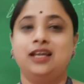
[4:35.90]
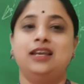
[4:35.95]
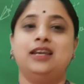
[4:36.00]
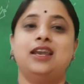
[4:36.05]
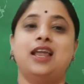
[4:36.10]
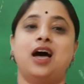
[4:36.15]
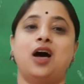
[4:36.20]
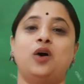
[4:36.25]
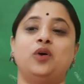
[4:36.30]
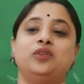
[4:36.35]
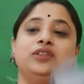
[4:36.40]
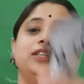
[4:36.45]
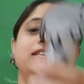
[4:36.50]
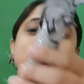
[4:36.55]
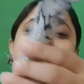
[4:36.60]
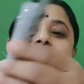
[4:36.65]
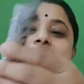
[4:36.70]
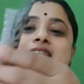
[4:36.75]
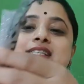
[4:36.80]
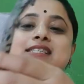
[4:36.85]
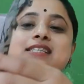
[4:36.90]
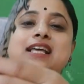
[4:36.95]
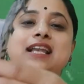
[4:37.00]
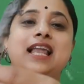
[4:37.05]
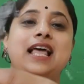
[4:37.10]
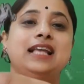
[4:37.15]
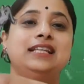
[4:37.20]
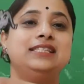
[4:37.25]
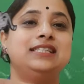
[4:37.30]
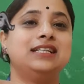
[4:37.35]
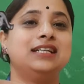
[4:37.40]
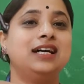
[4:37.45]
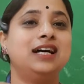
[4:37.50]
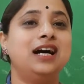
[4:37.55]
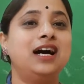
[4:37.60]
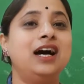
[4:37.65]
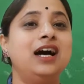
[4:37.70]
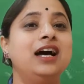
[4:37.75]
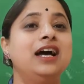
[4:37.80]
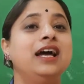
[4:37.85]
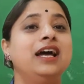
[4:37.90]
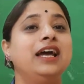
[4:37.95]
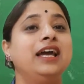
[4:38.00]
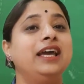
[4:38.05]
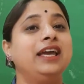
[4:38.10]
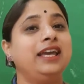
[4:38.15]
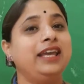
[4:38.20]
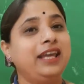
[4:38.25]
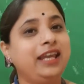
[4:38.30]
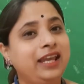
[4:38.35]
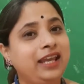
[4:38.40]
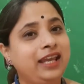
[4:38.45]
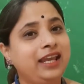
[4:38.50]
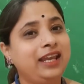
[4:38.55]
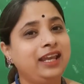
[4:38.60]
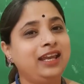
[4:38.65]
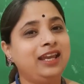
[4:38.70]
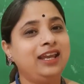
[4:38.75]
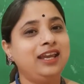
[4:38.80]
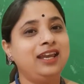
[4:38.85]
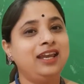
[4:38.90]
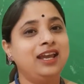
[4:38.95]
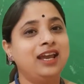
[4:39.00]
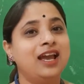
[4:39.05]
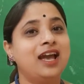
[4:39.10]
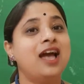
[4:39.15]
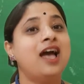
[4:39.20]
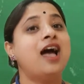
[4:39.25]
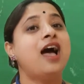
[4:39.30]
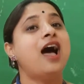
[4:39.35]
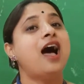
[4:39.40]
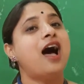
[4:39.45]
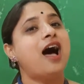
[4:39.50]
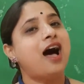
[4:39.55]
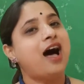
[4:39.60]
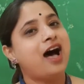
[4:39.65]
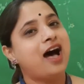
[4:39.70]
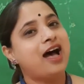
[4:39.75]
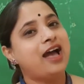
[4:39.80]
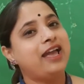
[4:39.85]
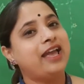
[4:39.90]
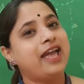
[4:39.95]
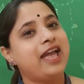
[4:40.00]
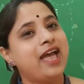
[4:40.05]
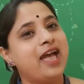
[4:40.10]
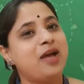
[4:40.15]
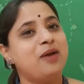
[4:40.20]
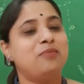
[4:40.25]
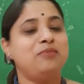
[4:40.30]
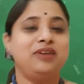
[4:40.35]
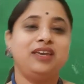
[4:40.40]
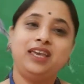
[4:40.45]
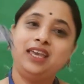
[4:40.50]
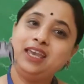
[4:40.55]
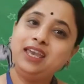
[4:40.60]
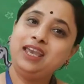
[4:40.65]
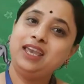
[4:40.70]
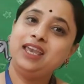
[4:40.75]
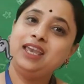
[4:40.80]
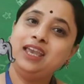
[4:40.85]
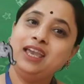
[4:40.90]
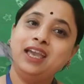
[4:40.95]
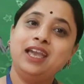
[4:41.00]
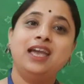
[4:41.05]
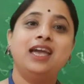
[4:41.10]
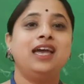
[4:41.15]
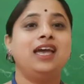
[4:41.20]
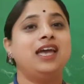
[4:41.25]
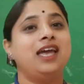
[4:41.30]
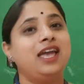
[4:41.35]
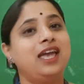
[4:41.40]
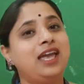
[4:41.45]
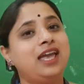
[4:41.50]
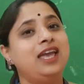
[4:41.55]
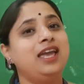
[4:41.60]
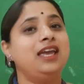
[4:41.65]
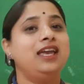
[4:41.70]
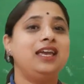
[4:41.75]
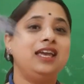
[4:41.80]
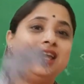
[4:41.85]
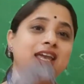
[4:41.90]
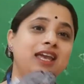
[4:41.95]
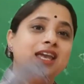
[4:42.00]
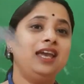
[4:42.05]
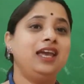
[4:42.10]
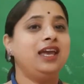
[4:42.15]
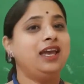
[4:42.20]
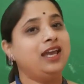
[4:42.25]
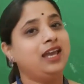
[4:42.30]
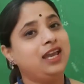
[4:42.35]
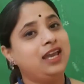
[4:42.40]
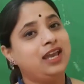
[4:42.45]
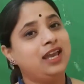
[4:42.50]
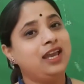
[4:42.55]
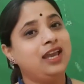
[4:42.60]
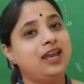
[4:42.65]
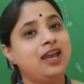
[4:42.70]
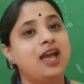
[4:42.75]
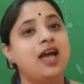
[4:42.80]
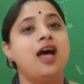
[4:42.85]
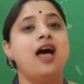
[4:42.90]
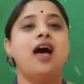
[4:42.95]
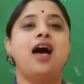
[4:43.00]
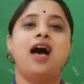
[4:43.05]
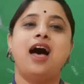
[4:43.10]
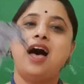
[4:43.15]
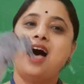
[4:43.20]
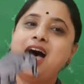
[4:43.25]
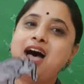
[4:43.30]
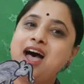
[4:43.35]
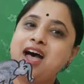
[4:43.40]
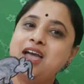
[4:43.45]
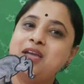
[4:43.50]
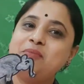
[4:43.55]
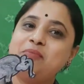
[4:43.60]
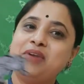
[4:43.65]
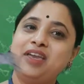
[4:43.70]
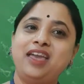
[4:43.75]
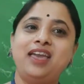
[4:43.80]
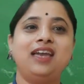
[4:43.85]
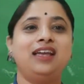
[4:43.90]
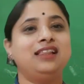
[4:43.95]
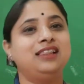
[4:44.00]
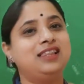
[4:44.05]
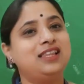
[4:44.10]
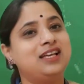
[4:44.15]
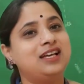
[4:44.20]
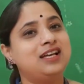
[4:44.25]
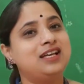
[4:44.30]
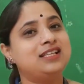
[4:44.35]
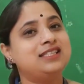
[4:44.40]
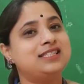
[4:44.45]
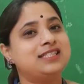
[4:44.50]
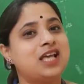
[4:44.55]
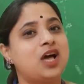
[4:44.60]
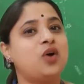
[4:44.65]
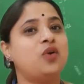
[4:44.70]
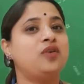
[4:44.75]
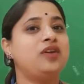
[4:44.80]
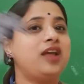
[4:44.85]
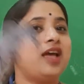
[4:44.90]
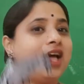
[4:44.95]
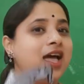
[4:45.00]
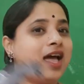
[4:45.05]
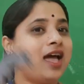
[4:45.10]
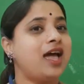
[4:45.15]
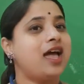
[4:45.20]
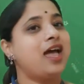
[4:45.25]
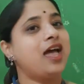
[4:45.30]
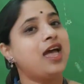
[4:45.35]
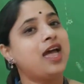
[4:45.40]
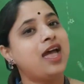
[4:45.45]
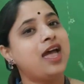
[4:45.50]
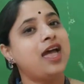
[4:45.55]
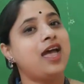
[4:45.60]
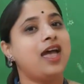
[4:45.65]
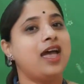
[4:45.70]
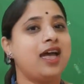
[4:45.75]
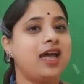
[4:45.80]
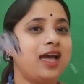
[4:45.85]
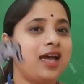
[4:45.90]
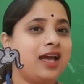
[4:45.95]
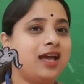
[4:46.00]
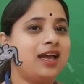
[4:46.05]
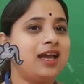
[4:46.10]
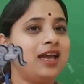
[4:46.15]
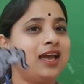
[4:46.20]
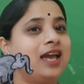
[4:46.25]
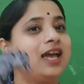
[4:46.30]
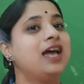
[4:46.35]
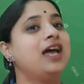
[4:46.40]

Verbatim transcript: Now this is the letter E. I am E, E, E, E. I make the sound A, A, A,